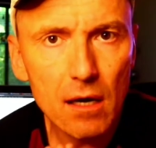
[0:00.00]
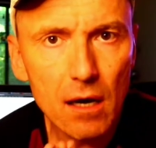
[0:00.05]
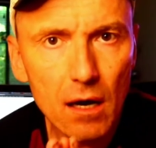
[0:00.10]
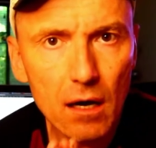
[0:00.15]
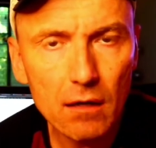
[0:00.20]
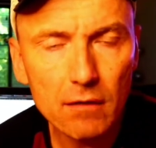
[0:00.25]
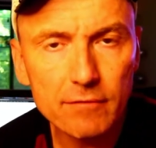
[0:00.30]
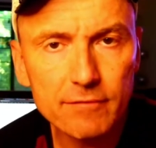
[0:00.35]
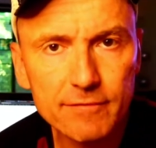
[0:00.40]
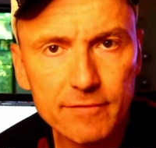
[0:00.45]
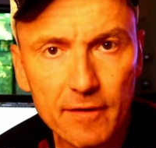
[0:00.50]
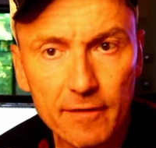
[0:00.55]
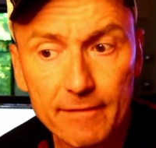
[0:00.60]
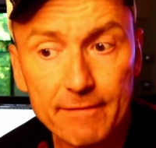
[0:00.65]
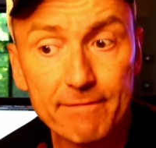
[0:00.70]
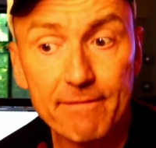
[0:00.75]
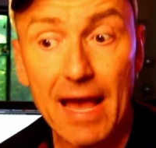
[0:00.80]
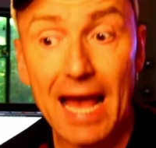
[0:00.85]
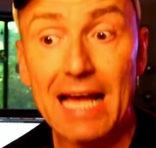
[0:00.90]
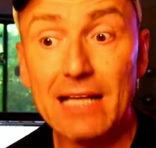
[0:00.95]
of
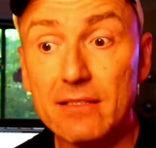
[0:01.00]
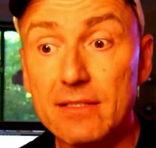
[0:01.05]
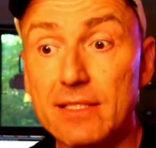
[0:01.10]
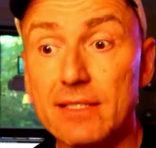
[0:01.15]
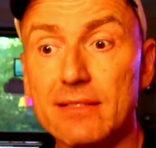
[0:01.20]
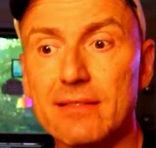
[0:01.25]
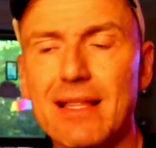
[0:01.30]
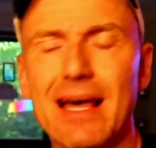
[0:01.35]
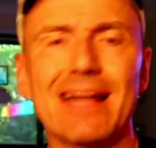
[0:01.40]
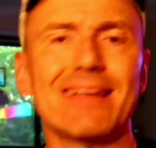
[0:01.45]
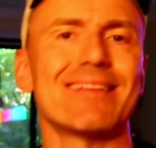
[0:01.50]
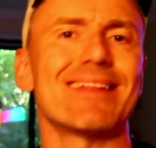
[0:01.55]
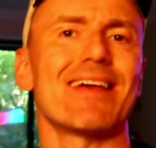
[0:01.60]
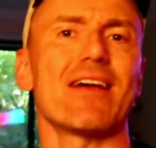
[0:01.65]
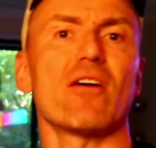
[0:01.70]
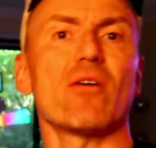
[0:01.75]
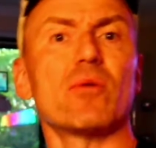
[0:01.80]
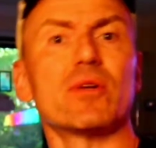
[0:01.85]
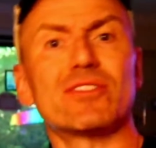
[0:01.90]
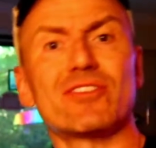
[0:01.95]
fats is that
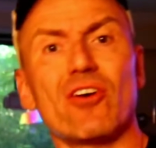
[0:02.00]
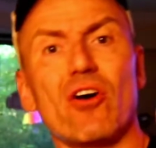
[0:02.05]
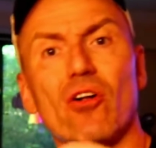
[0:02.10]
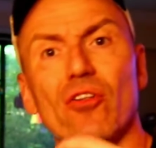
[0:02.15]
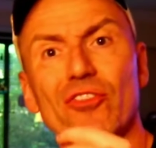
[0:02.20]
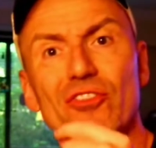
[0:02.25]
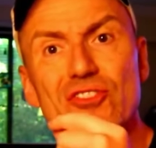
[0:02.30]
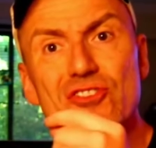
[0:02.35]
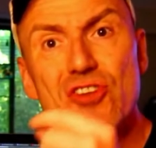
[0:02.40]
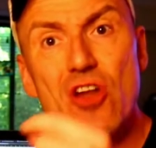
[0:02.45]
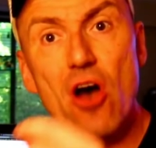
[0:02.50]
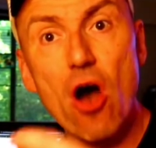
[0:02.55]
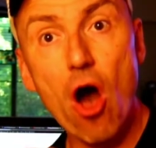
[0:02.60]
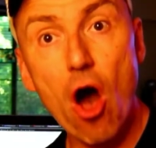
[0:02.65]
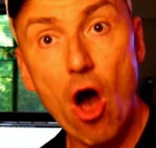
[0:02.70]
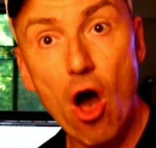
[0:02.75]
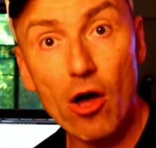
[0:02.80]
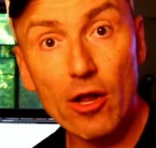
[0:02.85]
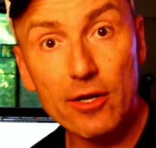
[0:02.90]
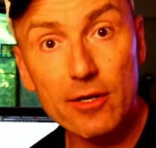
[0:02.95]
they are what's called
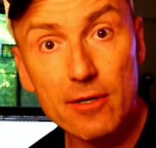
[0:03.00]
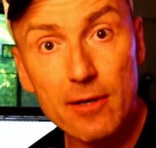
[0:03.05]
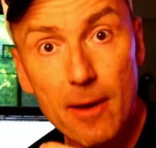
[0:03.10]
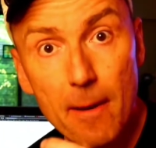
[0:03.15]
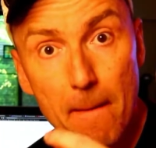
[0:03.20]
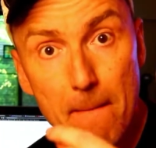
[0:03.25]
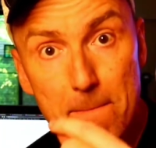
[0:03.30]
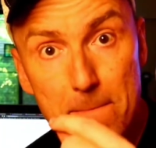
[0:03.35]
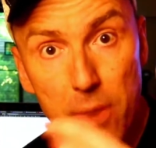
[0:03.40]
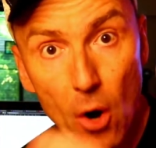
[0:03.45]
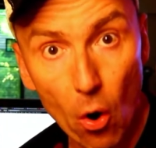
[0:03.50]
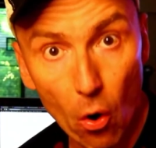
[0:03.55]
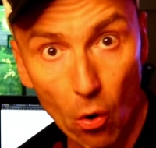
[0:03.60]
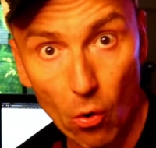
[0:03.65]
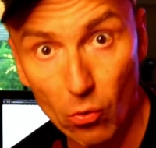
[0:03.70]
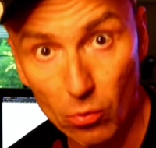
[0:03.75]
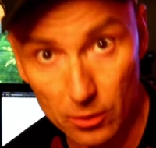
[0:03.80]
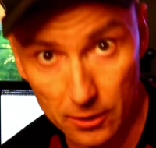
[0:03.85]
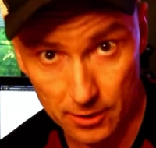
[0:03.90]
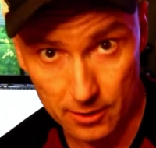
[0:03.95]

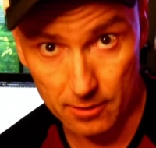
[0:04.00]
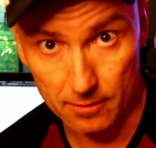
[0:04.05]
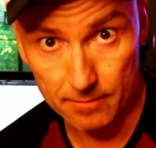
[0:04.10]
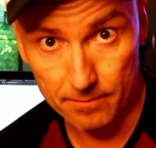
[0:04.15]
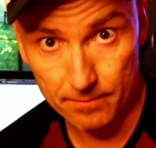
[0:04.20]
non-polar.